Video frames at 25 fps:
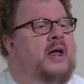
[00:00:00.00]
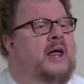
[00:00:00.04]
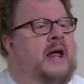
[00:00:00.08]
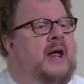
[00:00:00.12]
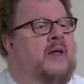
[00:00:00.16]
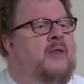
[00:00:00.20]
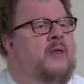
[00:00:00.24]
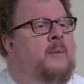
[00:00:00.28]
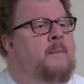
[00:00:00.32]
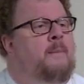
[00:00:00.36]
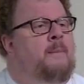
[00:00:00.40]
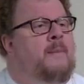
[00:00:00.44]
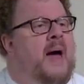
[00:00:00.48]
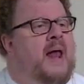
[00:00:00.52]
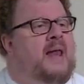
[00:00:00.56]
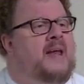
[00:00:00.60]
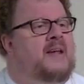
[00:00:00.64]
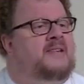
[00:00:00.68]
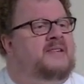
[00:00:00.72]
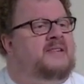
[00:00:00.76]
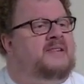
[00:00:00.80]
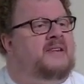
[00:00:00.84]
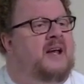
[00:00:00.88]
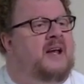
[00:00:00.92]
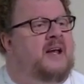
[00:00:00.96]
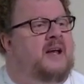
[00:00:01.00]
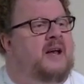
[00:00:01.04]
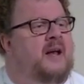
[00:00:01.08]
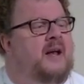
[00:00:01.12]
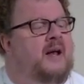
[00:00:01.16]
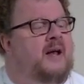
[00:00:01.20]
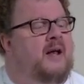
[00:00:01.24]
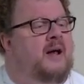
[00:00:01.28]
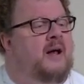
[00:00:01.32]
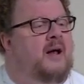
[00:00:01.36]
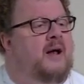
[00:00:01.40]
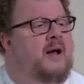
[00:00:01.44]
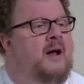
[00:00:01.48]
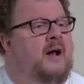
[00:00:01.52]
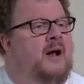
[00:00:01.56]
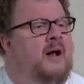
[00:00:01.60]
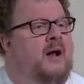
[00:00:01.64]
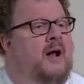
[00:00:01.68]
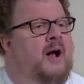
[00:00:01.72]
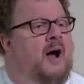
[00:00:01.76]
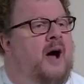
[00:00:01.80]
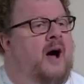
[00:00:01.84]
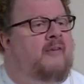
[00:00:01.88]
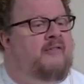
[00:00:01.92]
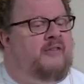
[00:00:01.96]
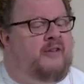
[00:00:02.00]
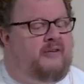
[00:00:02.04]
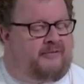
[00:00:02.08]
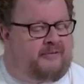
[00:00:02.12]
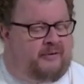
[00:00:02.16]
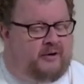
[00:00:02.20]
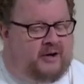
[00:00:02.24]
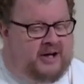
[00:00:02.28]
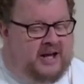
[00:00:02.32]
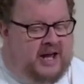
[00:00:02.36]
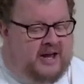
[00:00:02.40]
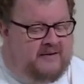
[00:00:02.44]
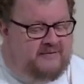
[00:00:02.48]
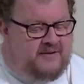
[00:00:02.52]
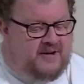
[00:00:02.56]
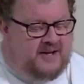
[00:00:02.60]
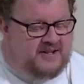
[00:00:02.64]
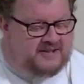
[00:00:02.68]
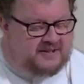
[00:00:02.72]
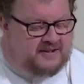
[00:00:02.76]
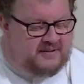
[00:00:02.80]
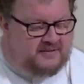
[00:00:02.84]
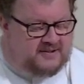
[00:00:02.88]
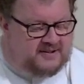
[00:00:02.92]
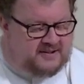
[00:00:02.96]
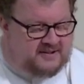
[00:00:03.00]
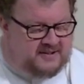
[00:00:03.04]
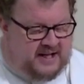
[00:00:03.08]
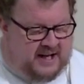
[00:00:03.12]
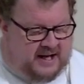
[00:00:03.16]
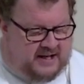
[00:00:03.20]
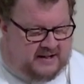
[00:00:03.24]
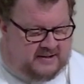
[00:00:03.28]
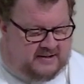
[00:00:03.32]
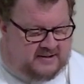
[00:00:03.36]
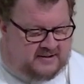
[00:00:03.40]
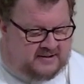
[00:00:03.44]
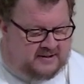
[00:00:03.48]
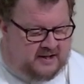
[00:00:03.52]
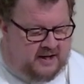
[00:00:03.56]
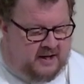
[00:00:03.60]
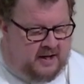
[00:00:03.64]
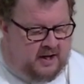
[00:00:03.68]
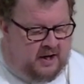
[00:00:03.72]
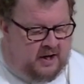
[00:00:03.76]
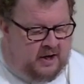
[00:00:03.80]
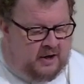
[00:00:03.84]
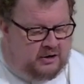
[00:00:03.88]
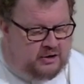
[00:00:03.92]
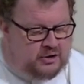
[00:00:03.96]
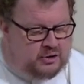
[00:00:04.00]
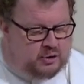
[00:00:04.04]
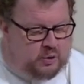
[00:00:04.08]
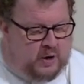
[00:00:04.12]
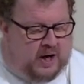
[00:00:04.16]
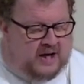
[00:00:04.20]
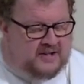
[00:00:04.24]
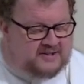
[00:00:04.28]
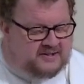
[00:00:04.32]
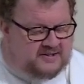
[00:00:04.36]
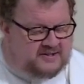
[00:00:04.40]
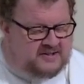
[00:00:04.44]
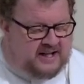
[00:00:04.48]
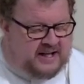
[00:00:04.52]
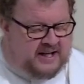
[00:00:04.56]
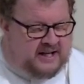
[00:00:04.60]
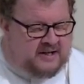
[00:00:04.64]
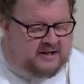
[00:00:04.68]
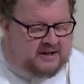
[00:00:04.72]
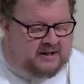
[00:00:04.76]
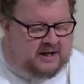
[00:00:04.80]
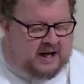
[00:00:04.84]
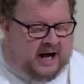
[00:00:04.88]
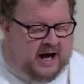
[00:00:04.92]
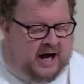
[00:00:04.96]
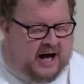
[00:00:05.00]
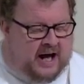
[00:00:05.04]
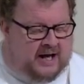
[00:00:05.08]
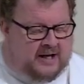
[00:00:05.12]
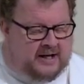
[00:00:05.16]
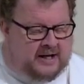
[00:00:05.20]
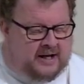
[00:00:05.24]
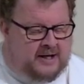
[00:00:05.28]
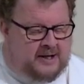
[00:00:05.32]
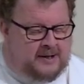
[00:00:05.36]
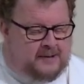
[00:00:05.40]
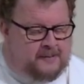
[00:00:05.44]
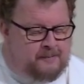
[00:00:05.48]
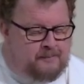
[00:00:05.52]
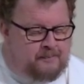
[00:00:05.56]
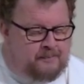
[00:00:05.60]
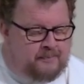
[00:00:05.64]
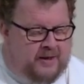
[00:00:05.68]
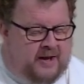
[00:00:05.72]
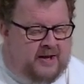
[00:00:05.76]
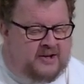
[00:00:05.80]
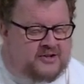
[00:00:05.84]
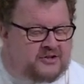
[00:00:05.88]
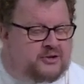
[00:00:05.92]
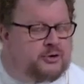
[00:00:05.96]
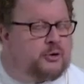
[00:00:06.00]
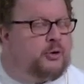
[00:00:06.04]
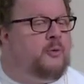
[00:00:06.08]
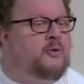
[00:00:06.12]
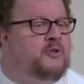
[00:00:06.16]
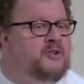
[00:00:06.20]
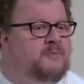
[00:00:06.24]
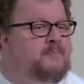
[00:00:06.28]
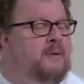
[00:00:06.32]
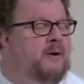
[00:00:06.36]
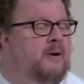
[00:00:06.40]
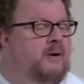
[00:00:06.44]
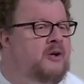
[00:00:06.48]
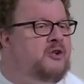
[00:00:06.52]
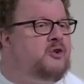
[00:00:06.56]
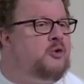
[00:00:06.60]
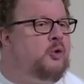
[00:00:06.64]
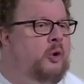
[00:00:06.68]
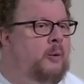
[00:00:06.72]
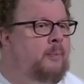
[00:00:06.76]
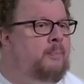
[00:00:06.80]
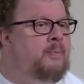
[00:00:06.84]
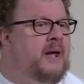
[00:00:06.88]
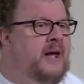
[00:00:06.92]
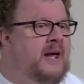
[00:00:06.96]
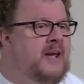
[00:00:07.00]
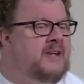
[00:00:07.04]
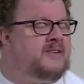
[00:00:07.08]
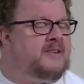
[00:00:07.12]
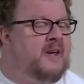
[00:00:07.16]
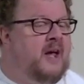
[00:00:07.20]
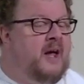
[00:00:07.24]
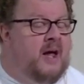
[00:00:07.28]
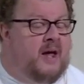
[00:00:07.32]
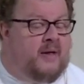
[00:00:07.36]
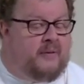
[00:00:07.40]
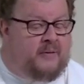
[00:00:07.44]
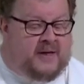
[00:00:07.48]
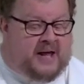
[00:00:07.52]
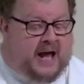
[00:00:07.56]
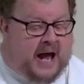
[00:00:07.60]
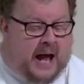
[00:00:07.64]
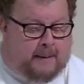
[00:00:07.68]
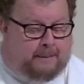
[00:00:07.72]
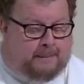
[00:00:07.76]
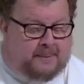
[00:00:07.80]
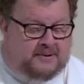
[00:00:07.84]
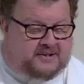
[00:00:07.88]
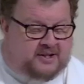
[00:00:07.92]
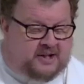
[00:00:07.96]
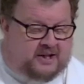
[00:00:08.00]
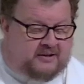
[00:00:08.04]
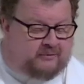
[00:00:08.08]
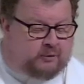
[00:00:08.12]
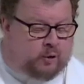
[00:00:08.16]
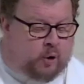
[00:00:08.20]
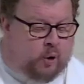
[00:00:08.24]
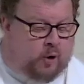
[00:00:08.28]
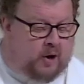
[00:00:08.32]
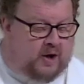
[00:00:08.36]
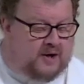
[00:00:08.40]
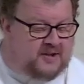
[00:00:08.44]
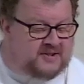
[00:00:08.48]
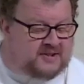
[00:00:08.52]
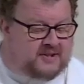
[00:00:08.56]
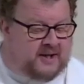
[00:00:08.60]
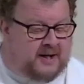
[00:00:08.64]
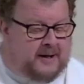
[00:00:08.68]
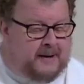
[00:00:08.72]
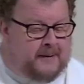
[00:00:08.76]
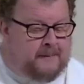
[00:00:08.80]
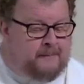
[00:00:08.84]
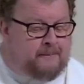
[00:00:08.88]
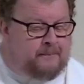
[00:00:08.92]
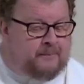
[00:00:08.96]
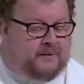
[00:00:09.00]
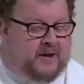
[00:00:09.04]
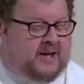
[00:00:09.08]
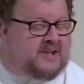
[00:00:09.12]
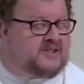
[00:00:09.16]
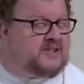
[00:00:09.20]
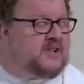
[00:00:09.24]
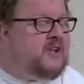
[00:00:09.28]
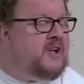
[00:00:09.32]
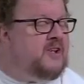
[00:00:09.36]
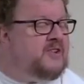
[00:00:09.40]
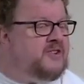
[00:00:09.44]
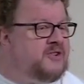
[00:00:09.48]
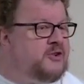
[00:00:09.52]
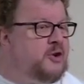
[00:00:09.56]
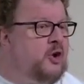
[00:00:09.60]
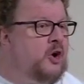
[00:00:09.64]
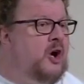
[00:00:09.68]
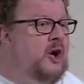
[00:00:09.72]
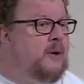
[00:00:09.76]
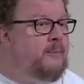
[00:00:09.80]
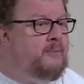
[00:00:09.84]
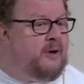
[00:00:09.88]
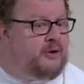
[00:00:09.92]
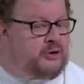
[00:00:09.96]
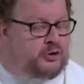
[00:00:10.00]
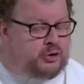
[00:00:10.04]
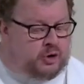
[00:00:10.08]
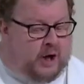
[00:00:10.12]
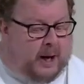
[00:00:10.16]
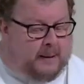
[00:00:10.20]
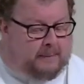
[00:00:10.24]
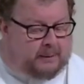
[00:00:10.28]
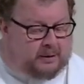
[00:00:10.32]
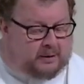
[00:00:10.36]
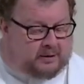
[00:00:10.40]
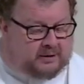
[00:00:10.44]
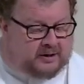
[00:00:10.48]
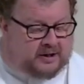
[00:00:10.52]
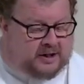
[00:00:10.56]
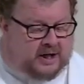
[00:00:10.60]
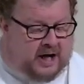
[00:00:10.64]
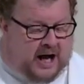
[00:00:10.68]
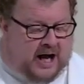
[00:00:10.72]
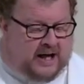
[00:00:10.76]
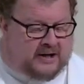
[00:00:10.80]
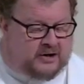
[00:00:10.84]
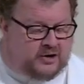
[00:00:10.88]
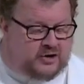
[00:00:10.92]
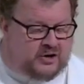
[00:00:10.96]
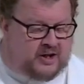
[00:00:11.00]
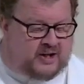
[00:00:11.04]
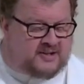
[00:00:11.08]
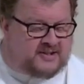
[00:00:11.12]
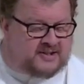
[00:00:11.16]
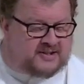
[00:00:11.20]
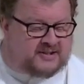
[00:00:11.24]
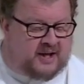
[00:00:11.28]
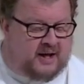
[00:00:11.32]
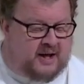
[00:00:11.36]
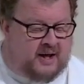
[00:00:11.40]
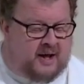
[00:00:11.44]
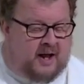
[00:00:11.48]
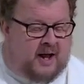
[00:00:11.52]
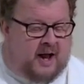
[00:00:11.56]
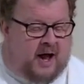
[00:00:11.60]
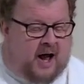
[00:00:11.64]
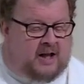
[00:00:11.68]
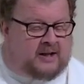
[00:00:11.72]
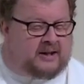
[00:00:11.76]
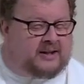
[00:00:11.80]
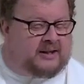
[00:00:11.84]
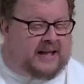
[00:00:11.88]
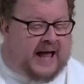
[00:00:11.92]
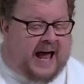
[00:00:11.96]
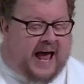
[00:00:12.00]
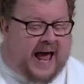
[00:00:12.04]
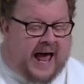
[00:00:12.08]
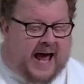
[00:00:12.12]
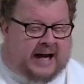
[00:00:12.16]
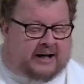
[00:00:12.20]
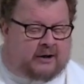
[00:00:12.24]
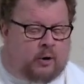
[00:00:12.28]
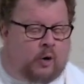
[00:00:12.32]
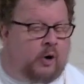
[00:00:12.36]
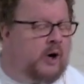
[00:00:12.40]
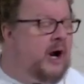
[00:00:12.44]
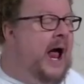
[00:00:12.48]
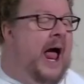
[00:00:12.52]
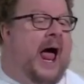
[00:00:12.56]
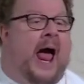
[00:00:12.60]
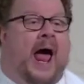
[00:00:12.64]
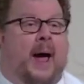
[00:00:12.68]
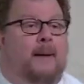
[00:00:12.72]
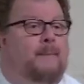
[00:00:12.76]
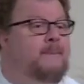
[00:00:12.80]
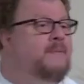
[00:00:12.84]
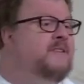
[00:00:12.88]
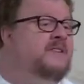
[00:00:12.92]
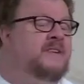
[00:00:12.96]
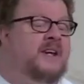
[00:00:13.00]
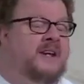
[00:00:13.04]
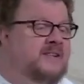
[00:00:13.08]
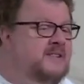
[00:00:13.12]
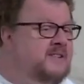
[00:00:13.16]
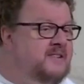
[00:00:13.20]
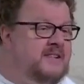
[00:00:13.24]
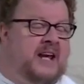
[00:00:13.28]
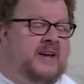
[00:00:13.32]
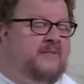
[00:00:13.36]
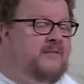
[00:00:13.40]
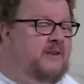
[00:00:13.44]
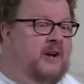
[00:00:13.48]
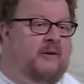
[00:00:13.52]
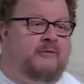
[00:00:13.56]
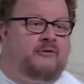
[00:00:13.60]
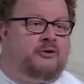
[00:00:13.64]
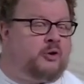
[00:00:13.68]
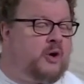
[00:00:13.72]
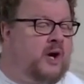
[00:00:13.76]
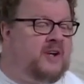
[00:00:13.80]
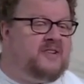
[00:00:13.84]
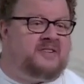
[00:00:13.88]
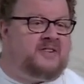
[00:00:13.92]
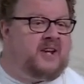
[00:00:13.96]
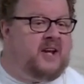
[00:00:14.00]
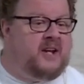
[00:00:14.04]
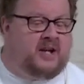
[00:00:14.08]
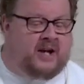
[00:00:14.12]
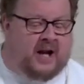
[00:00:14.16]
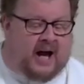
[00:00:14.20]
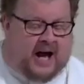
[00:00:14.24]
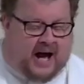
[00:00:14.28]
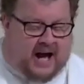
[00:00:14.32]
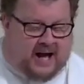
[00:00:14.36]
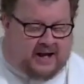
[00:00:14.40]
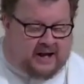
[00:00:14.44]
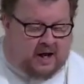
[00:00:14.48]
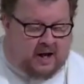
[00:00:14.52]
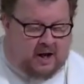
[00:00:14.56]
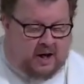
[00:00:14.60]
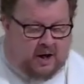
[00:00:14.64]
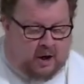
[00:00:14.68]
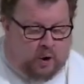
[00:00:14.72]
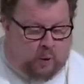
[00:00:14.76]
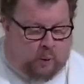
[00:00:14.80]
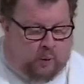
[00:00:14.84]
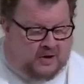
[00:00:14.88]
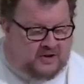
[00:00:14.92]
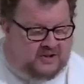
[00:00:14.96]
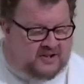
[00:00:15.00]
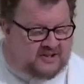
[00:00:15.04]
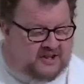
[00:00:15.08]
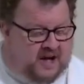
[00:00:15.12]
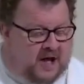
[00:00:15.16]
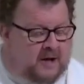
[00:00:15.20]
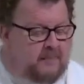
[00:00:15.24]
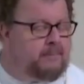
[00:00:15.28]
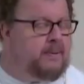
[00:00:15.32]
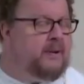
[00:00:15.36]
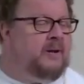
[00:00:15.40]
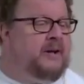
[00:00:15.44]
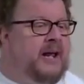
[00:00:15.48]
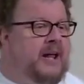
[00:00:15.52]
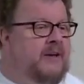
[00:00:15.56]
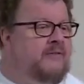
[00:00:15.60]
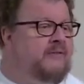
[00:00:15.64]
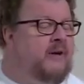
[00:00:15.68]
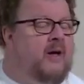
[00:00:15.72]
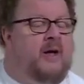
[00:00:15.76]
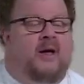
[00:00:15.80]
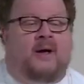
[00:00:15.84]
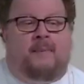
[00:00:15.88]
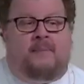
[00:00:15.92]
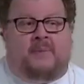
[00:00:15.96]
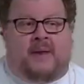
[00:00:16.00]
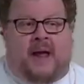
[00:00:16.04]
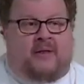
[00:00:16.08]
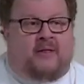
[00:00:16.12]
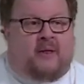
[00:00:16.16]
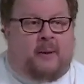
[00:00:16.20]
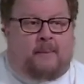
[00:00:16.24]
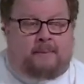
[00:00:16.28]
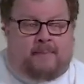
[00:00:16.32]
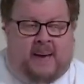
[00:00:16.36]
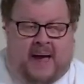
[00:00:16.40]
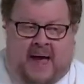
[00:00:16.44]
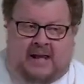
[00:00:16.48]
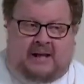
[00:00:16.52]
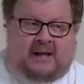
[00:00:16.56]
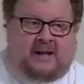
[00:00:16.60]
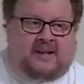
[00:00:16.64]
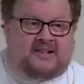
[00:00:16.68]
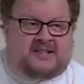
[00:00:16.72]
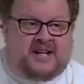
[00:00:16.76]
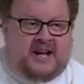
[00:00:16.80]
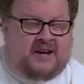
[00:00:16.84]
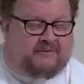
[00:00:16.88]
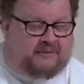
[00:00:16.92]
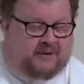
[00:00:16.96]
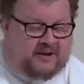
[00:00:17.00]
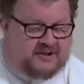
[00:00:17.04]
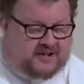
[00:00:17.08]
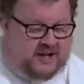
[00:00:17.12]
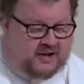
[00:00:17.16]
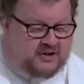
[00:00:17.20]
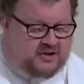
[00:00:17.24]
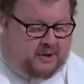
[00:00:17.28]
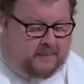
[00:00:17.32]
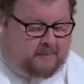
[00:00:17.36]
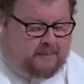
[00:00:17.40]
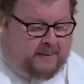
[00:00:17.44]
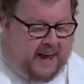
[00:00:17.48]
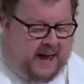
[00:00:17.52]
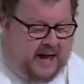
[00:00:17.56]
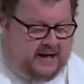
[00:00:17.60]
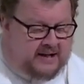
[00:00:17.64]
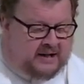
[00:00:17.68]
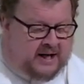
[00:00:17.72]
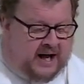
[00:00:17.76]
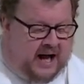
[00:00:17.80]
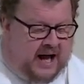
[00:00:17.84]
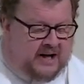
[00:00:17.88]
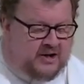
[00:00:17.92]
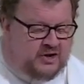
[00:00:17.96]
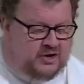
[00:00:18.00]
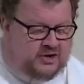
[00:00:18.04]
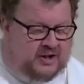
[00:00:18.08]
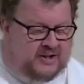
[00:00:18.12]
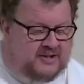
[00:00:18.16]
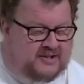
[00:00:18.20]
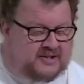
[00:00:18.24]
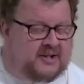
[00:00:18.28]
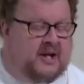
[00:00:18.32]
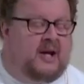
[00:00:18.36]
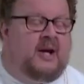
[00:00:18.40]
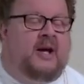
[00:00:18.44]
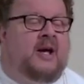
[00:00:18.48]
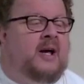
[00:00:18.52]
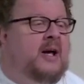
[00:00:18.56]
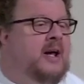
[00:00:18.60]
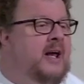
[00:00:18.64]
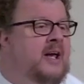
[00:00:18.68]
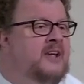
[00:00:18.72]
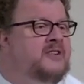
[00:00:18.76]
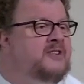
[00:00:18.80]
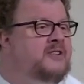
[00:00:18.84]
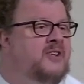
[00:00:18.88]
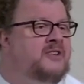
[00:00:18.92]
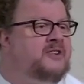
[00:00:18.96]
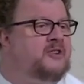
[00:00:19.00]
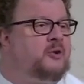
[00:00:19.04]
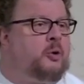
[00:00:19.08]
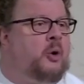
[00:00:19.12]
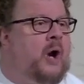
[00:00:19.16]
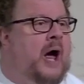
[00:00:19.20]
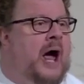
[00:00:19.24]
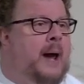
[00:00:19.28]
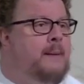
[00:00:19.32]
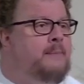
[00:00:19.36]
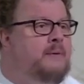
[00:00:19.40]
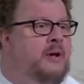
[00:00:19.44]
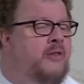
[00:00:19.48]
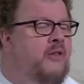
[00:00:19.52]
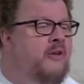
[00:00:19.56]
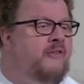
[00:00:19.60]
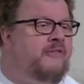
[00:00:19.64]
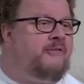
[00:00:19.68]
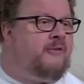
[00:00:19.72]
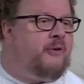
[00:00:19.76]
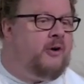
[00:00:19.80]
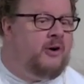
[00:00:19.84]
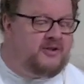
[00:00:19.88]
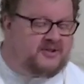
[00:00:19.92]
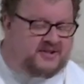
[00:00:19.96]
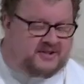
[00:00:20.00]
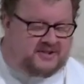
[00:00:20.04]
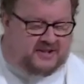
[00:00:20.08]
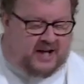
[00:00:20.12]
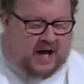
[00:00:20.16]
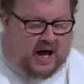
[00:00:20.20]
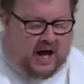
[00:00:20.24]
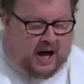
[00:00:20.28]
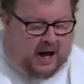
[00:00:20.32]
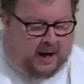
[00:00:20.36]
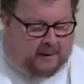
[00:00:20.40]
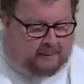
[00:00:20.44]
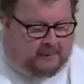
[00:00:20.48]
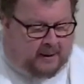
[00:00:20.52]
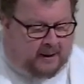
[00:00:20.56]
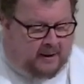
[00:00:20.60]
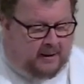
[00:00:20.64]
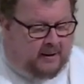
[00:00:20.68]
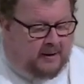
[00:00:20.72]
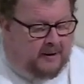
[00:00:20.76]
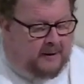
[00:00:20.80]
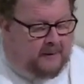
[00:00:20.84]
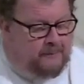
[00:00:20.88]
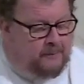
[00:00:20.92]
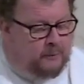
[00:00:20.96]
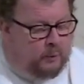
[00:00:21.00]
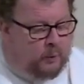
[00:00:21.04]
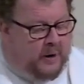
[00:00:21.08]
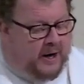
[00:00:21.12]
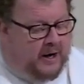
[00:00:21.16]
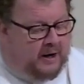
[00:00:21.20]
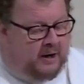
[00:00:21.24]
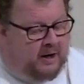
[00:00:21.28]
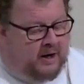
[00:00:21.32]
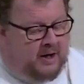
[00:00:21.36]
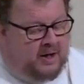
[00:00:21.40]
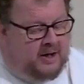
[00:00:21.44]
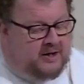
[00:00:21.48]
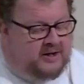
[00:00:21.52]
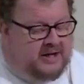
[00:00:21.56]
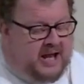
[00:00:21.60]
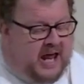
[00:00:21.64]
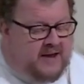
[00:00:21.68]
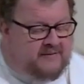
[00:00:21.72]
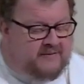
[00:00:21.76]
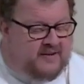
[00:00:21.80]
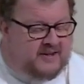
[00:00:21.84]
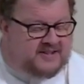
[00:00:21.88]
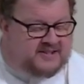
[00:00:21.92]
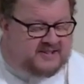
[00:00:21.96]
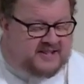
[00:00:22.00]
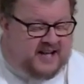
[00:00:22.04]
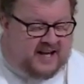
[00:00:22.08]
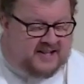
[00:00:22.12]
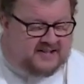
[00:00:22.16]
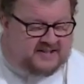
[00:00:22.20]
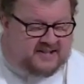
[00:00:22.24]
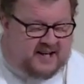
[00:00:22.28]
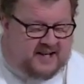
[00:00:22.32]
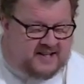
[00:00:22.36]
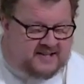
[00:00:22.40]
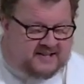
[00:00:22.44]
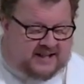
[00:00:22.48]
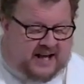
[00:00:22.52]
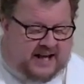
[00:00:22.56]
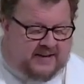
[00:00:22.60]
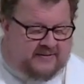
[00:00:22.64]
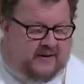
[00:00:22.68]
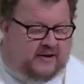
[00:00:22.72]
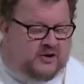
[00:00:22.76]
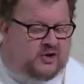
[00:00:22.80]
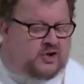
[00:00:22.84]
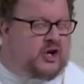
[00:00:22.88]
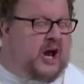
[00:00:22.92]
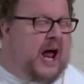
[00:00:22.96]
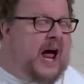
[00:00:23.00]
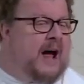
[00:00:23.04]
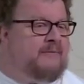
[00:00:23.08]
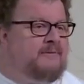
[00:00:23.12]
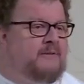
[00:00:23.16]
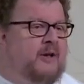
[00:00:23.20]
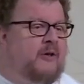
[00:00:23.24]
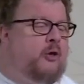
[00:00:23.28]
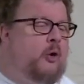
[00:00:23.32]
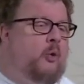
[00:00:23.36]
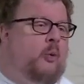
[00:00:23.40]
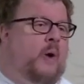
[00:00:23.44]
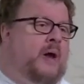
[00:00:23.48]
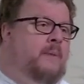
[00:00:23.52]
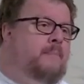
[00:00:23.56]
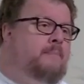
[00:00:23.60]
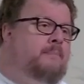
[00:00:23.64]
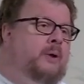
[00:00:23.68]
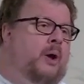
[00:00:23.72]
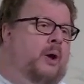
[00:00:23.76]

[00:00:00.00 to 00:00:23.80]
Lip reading: in the medicine of the forgiveness of sins. Trust in God. It is true spiritual peace. The opposite, of course, is a disturbed, troubled conscience, a lack or absence even of trust in God, which is unbelief. And the penalty for such a bad conscience is described in the first psalm, where David says it is like the chaff that the wind